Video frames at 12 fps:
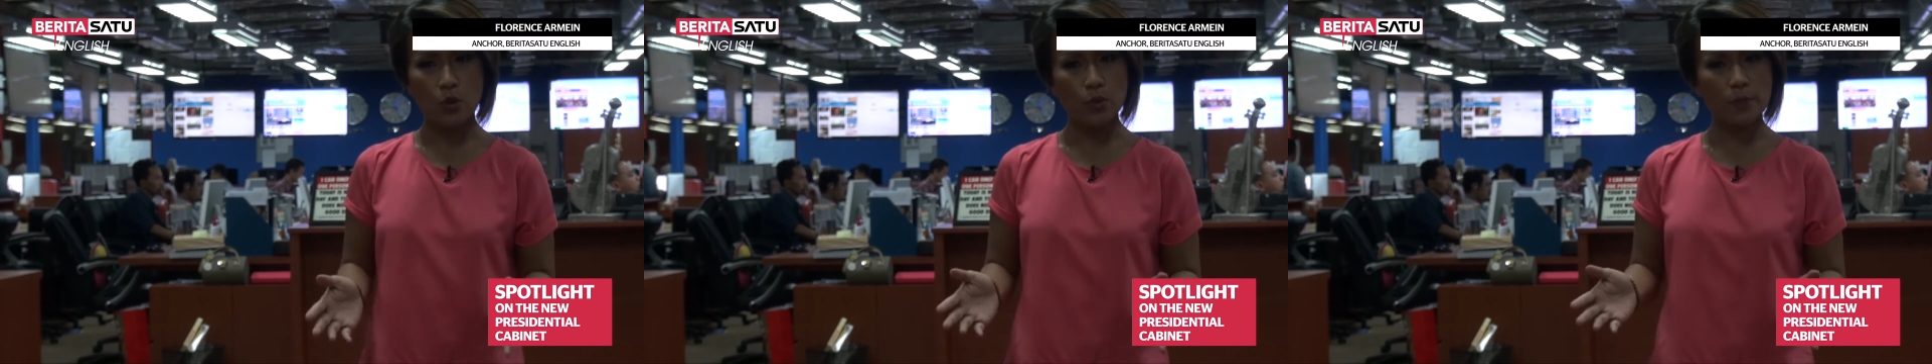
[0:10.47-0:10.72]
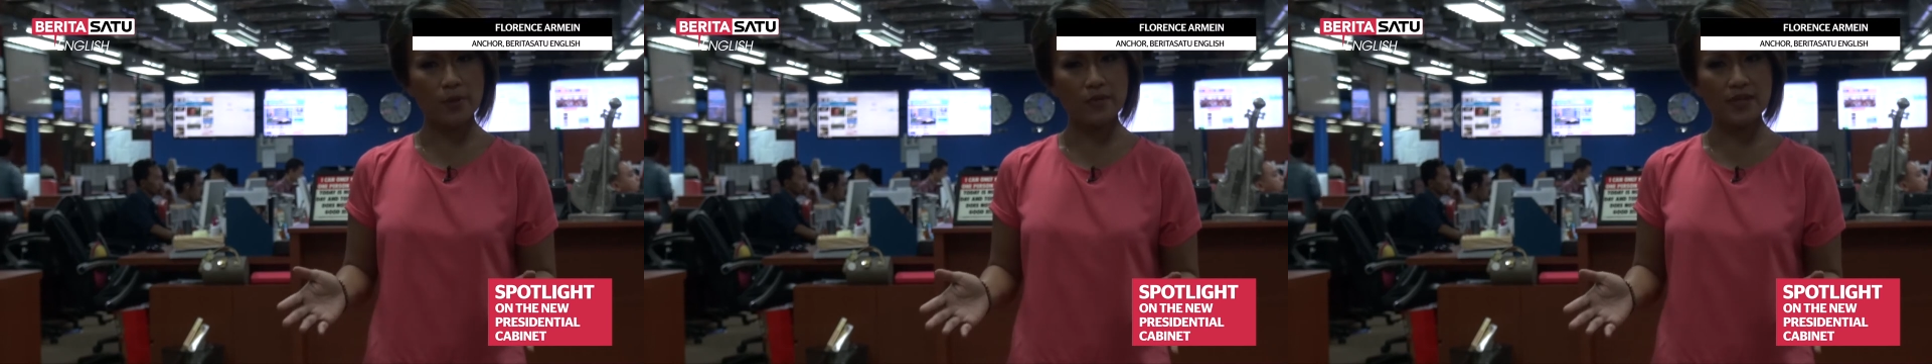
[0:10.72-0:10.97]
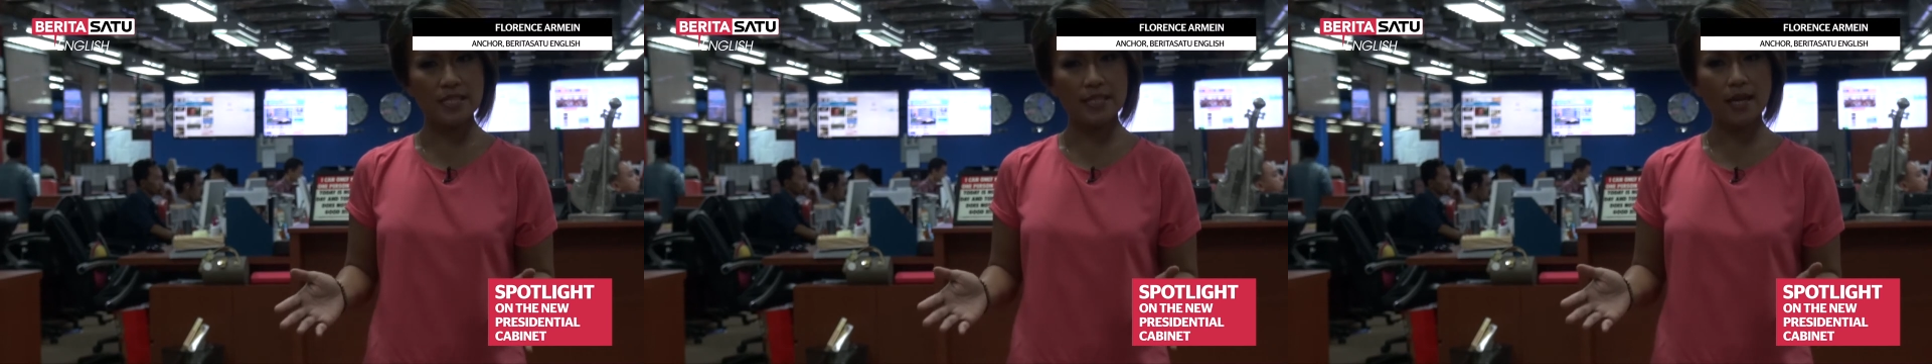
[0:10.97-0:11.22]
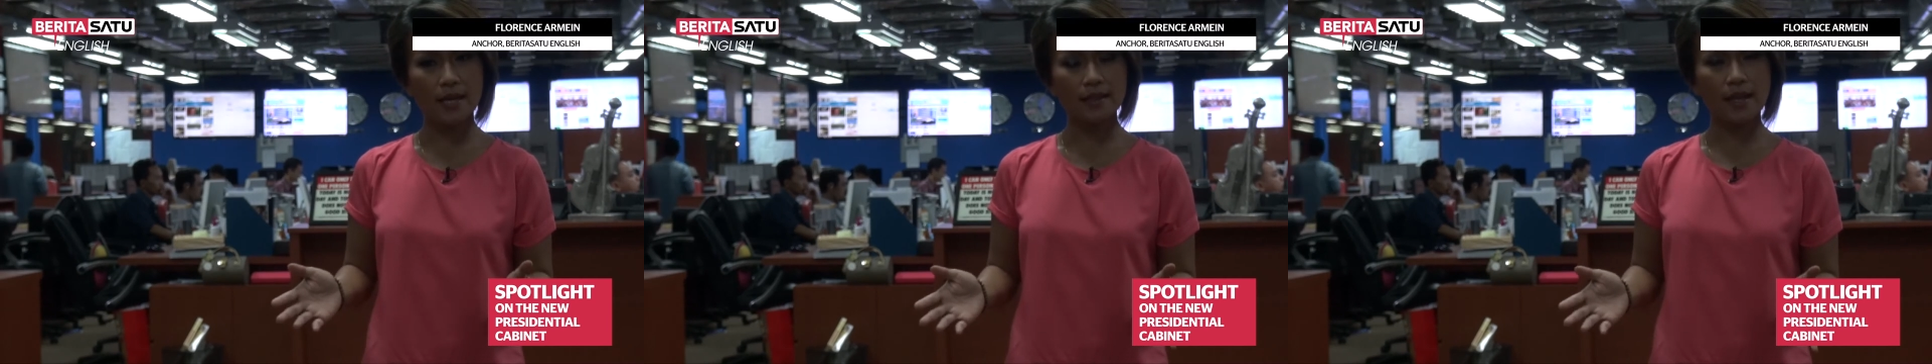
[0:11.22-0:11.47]
We previously
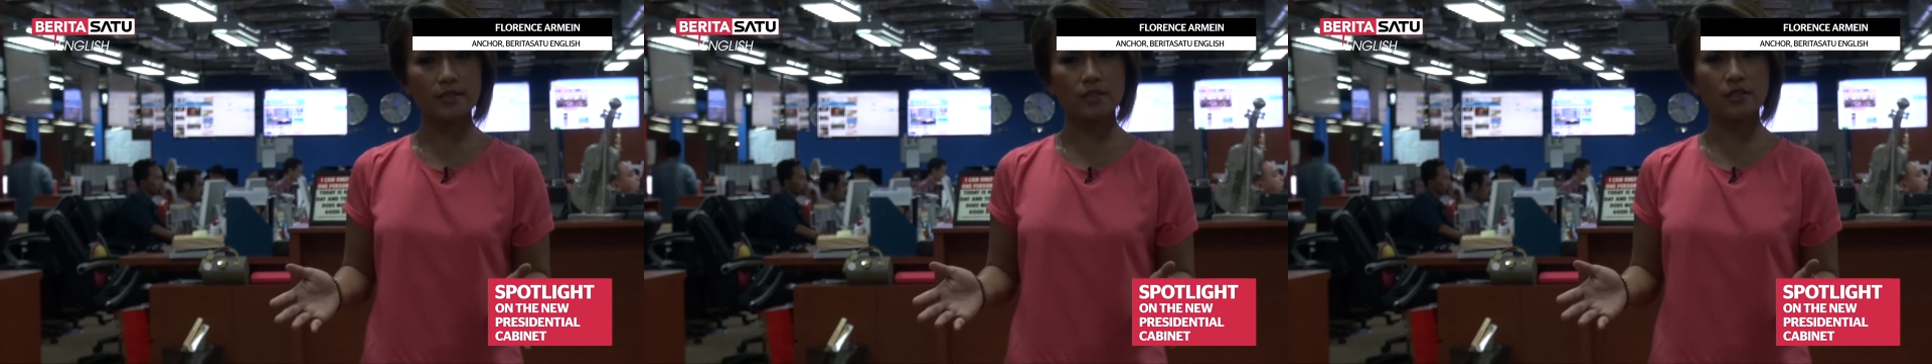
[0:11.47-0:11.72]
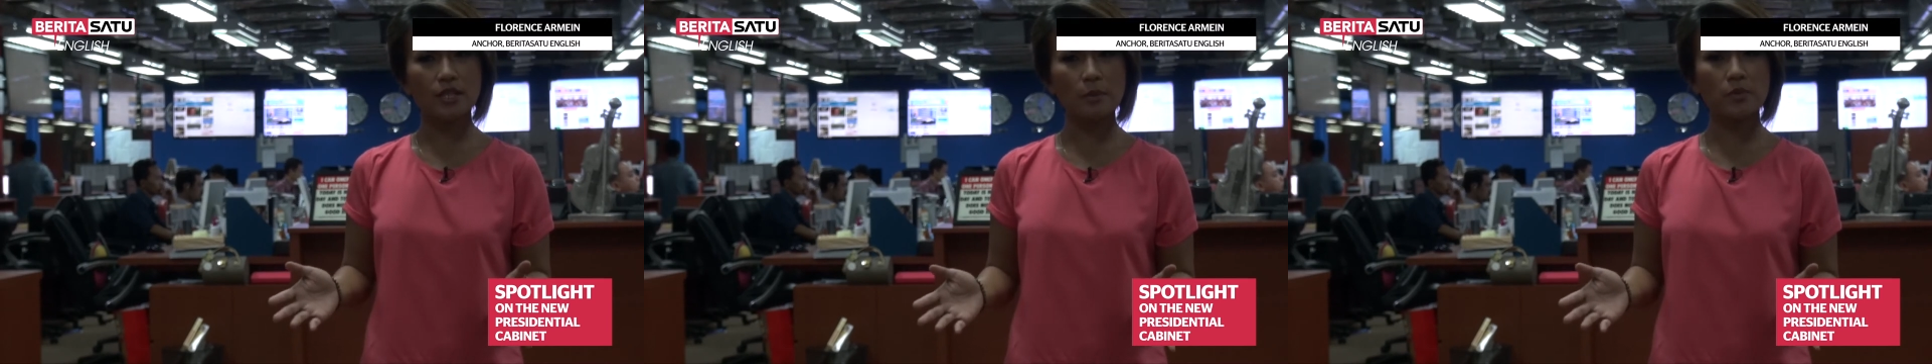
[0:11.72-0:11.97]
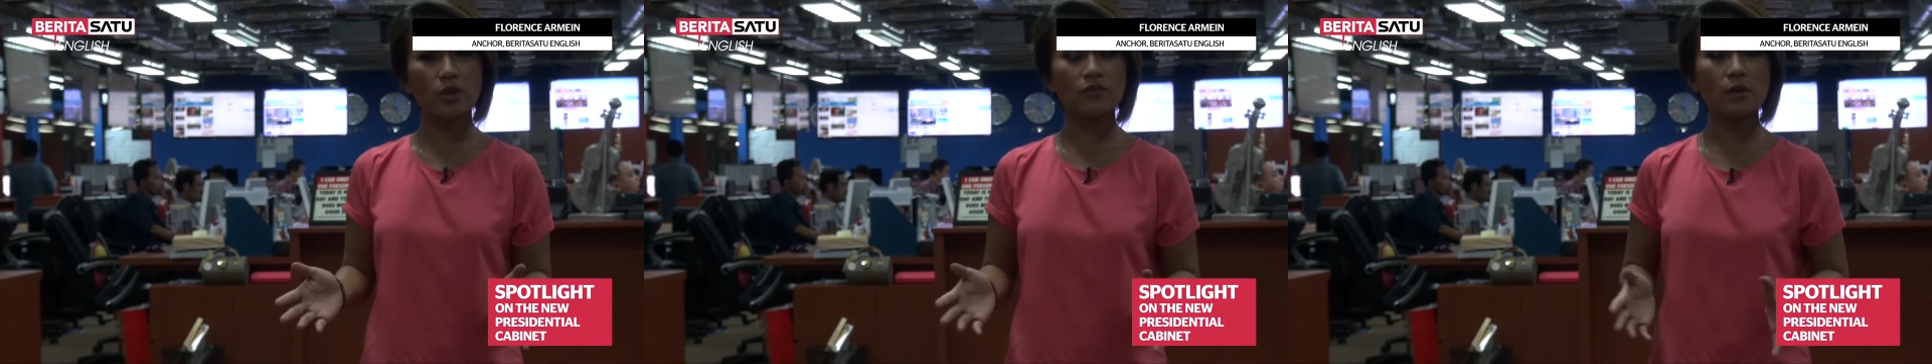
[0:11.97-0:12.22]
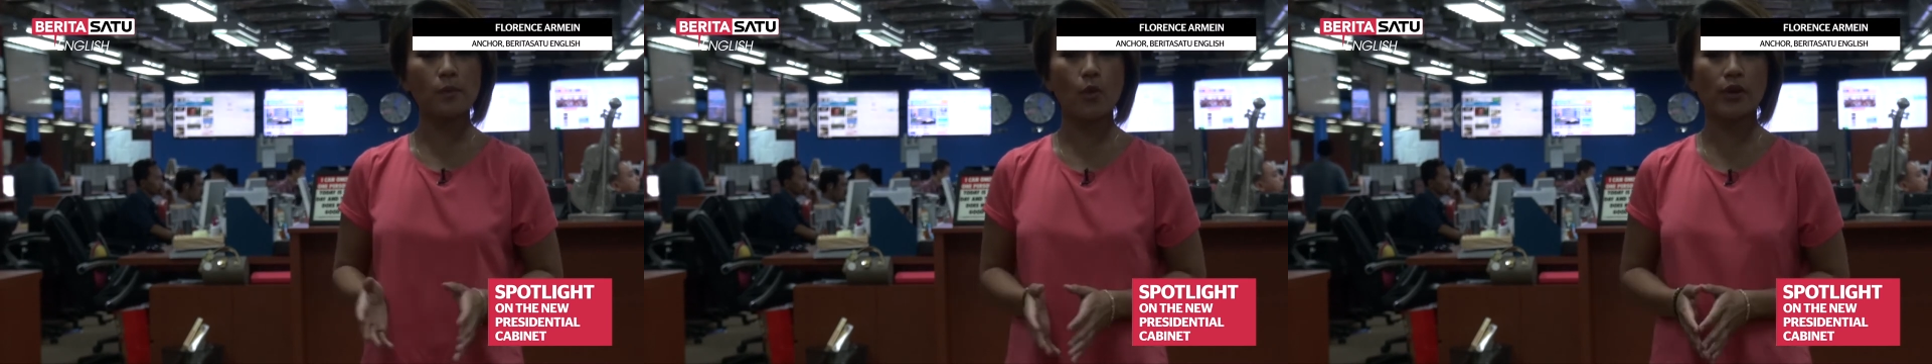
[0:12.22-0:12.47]
highlighted a number of
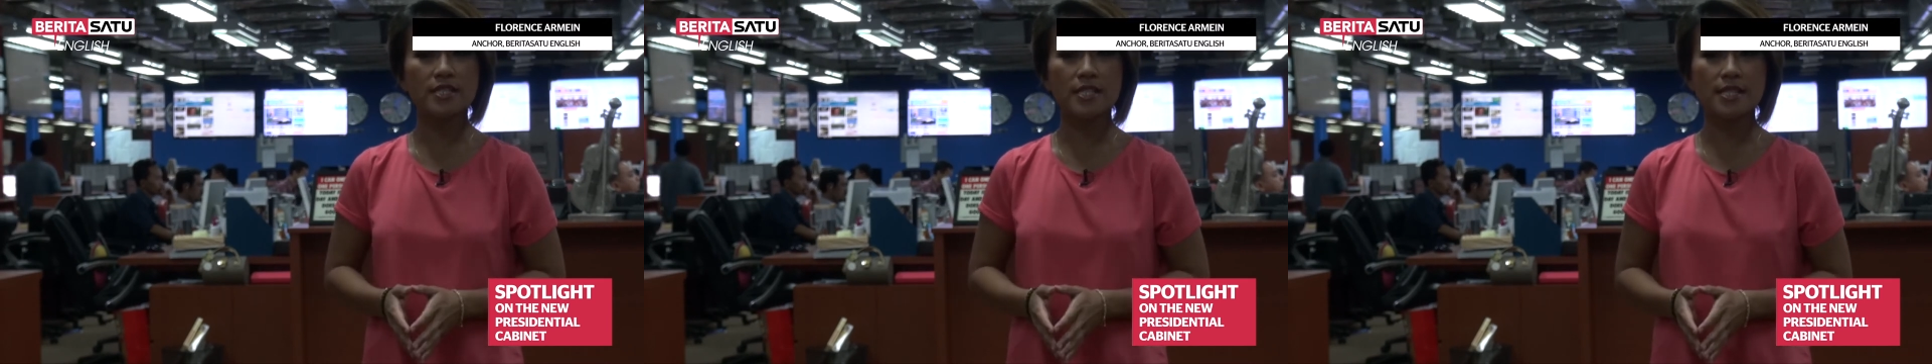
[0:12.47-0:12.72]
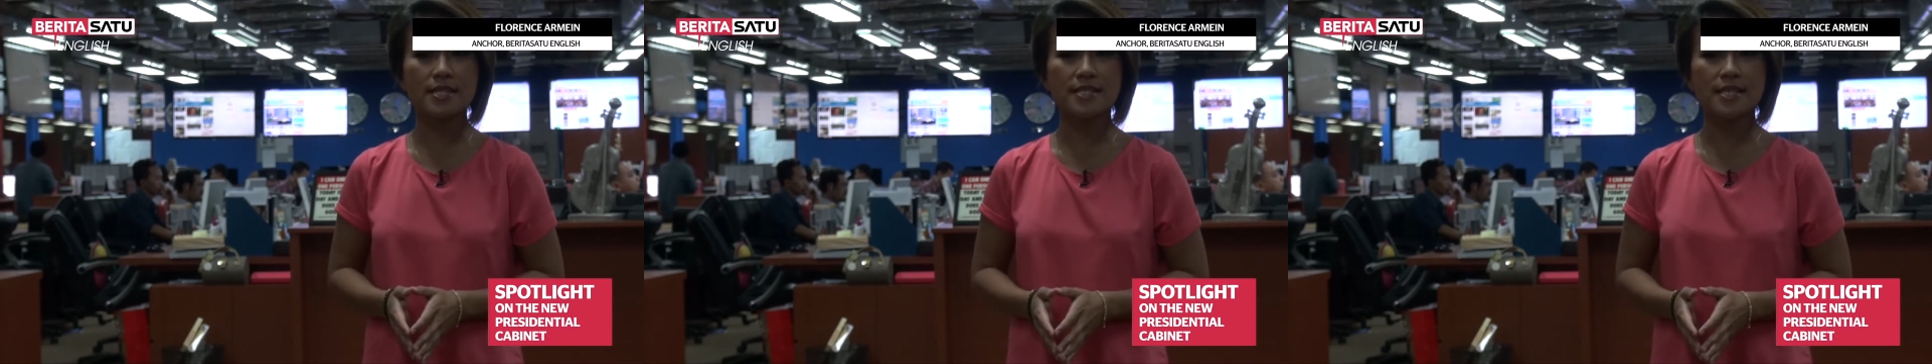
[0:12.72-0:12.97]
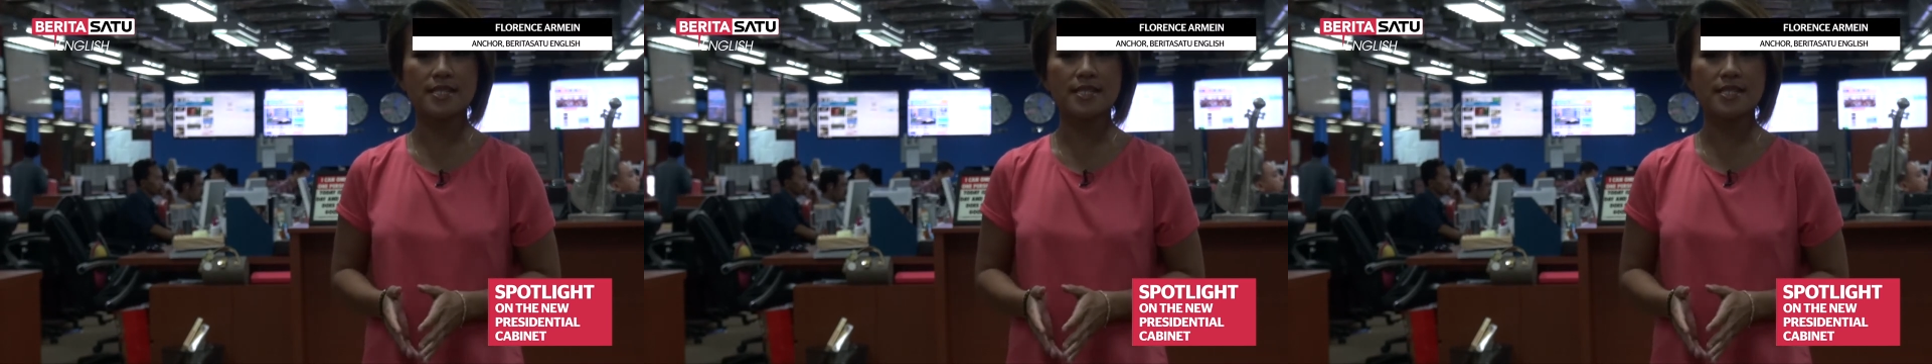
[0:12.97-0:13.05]
appointees